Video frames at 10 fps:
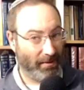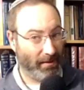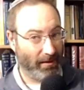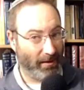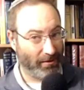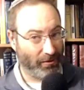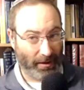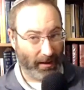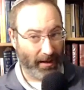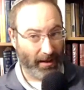there's right.
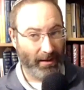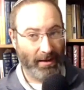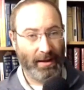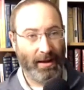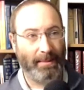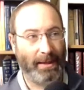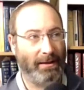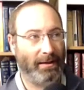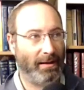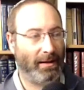drinking. I
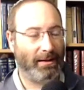mean,